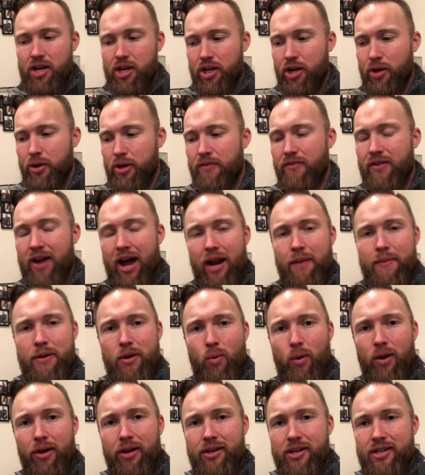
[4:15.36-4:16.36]
You know, you've got to be
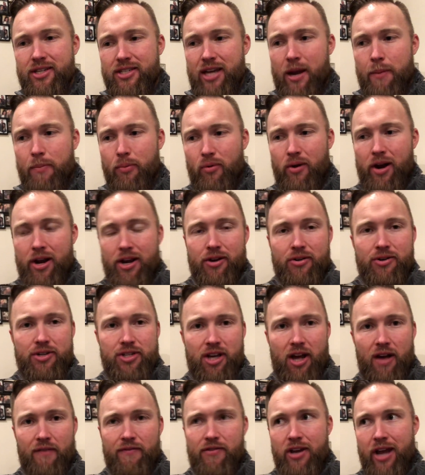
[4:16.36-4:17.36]
willing to separate yourself.